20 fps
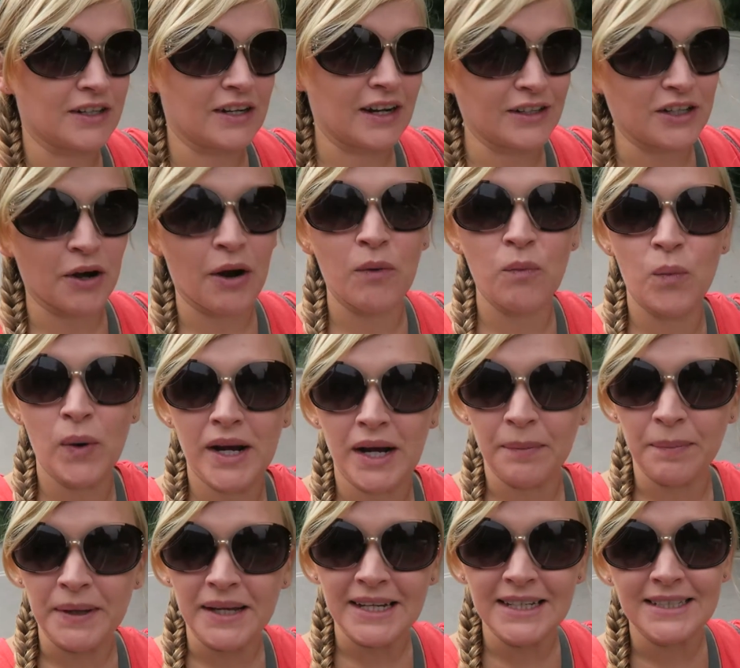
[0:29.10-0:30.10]
Like go on
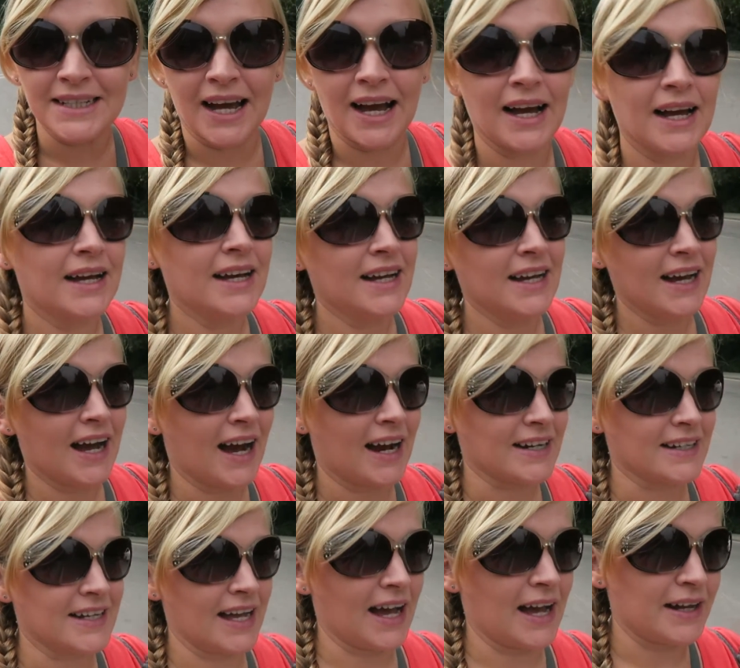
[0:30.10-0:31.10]
Wikipedia
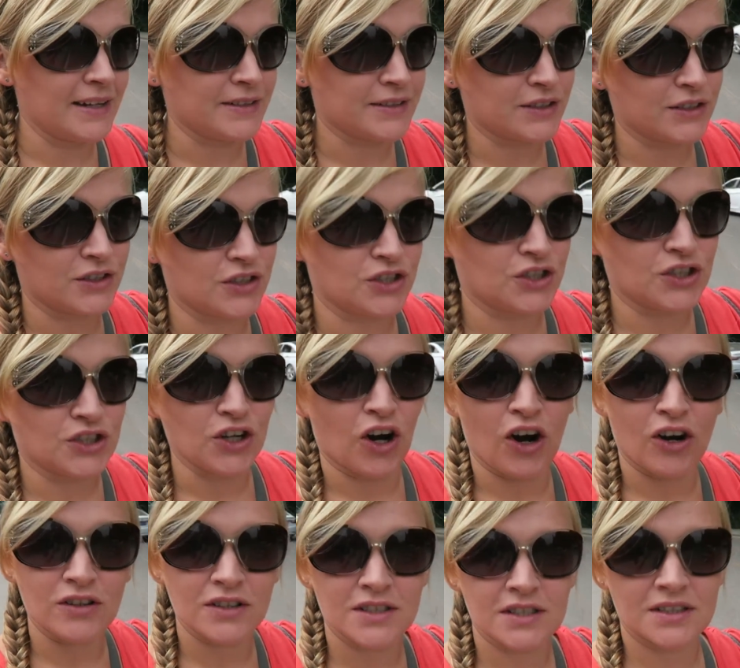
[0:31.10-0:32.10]
and get a
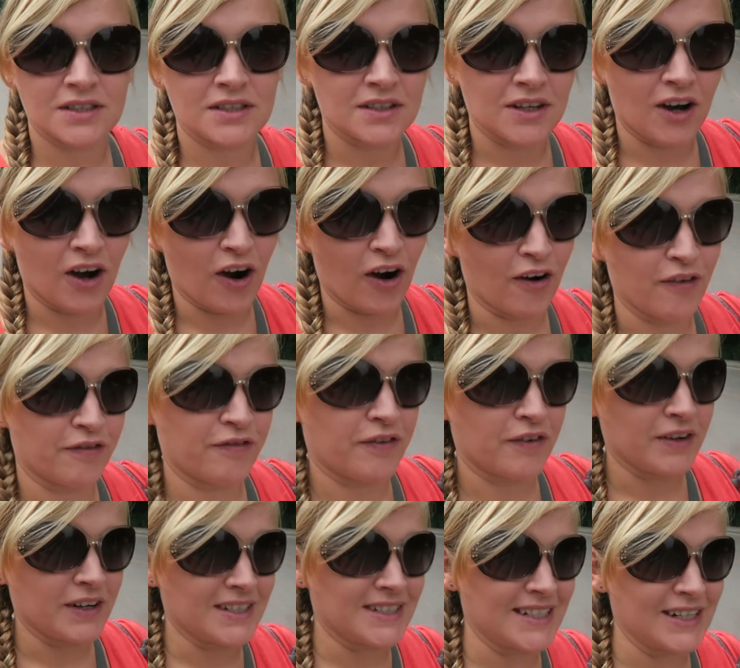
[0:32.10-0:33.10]
shot of
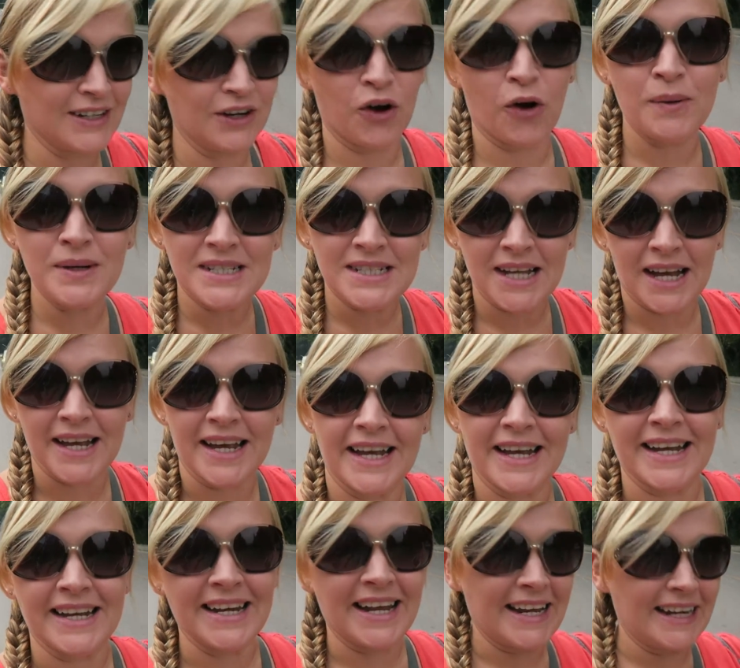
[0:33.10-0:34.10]
it'll always say
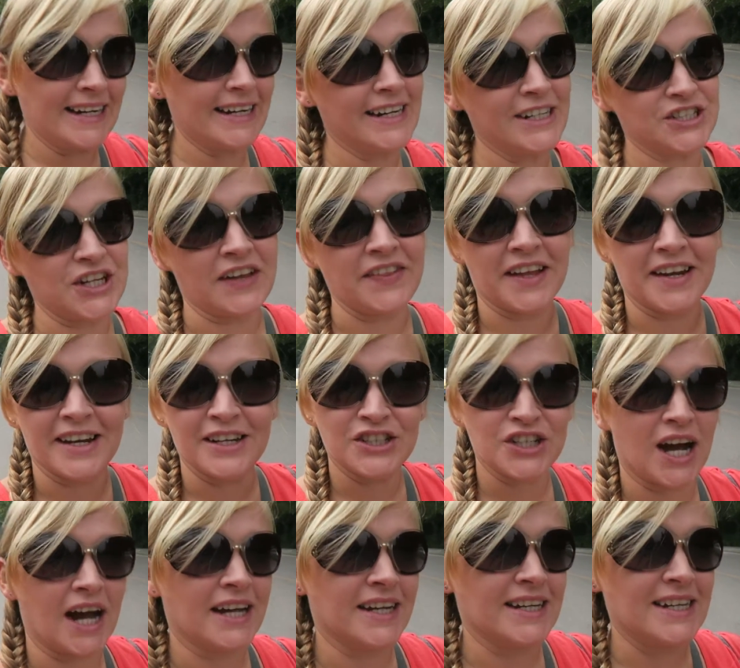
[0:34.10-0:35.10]
it in English and then in
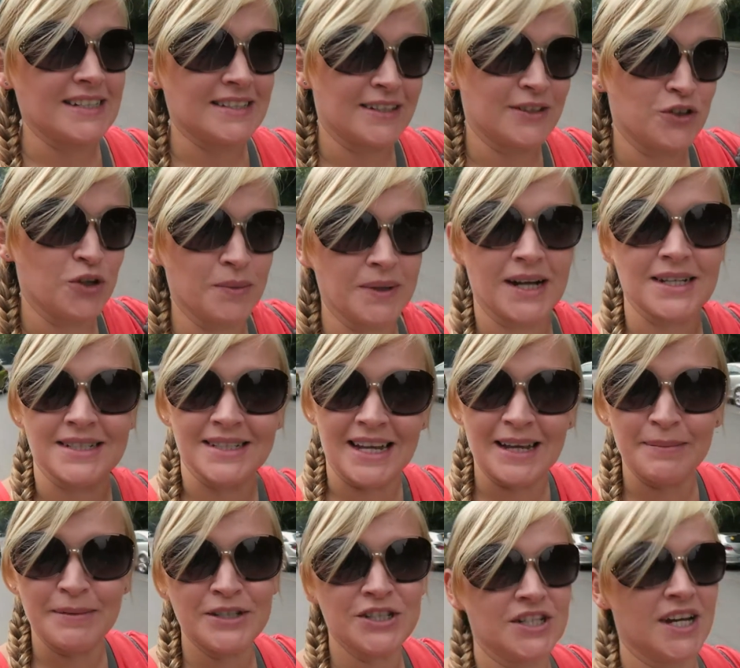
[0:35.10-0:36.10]
Chinese and it normally has an
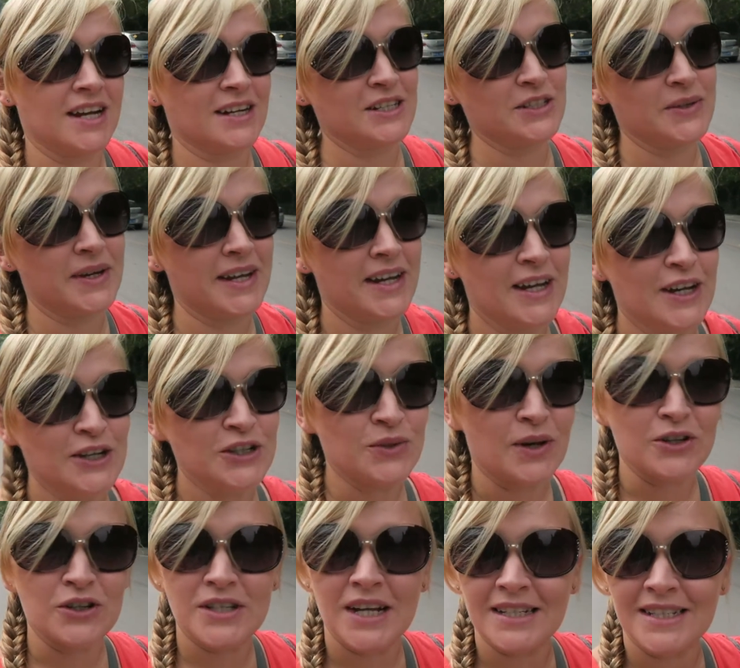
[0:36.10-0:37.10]
image next to it
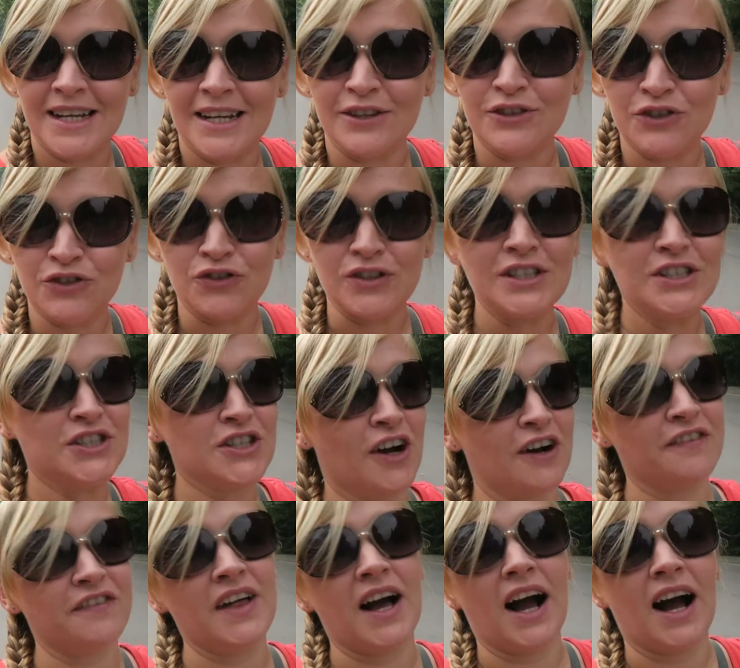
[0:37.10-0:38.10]
so I just like take a screenshot
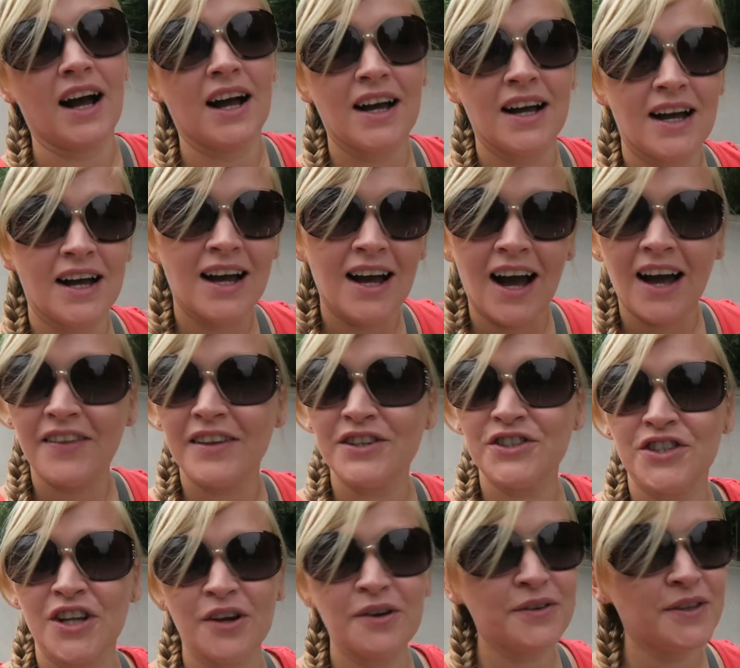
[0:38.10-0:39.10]
of that and then
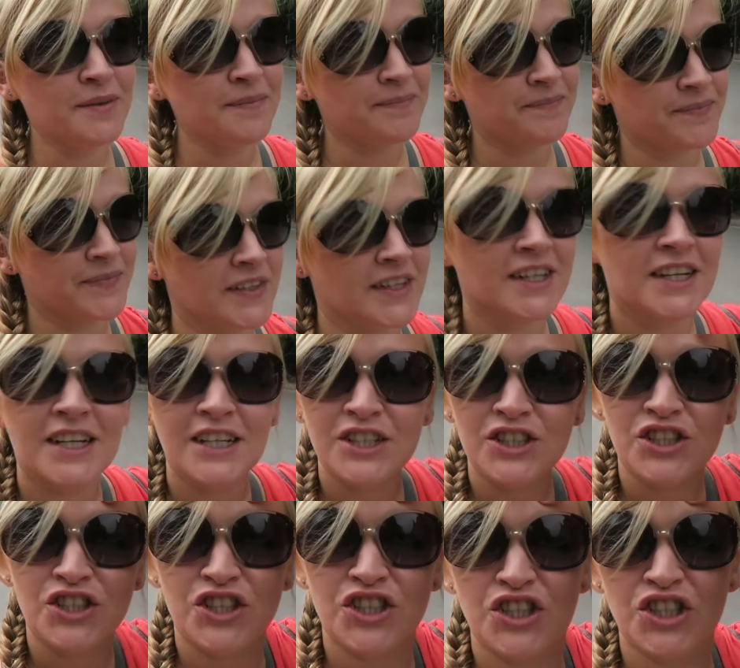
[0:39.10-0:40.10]
show them
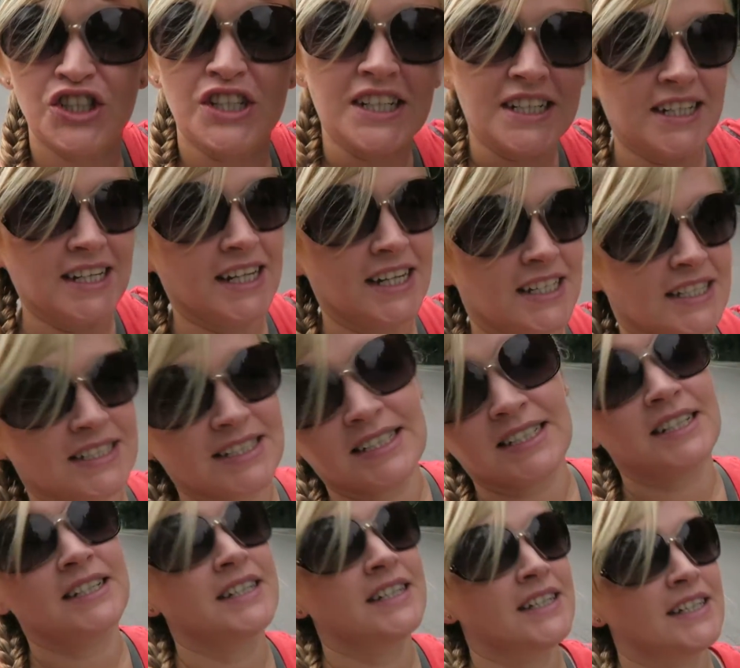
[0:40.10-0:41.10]
it's genius
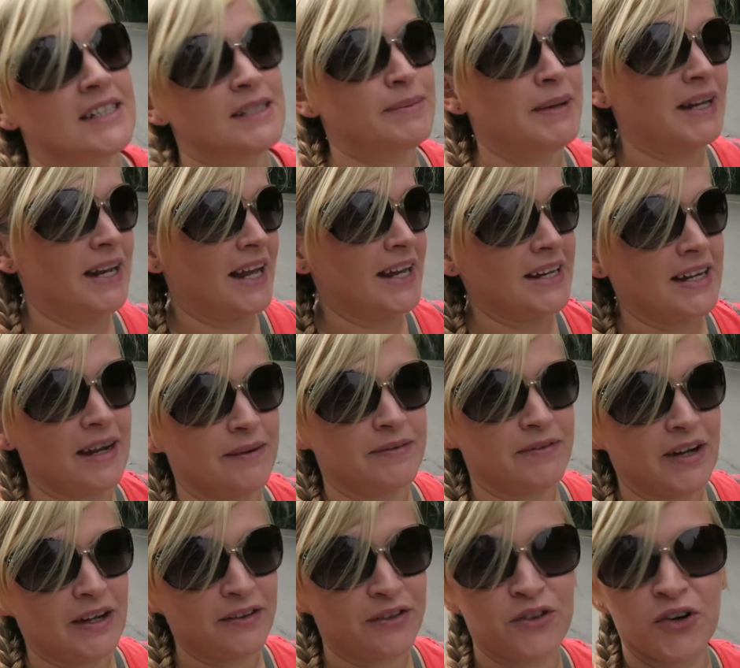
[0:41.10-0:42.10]
it's a bit late
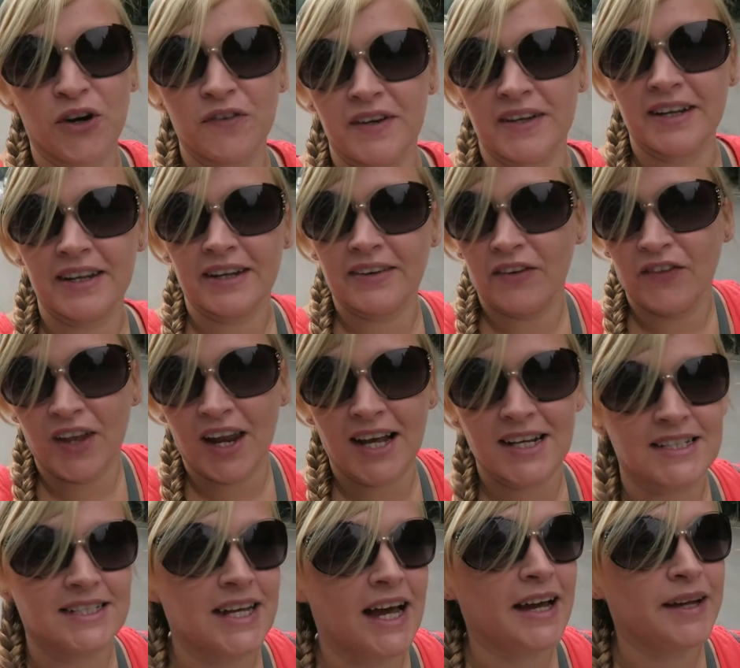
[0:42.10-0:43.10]
I've like thought of it on the
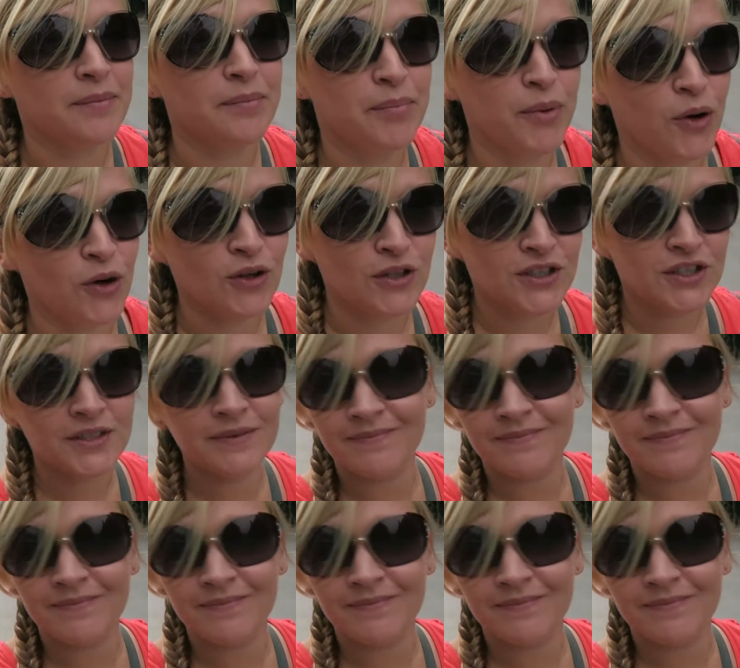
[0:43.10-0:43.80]
last day but